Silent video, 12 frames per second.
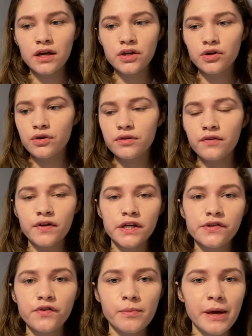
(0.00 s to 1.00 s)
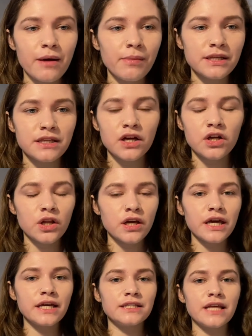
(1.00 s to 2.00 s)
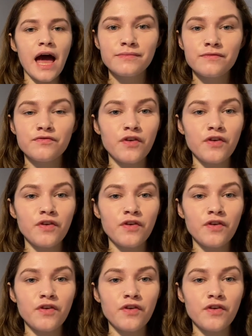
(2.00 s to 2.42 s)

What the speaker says: the finish of your makeup isn't gonna look exact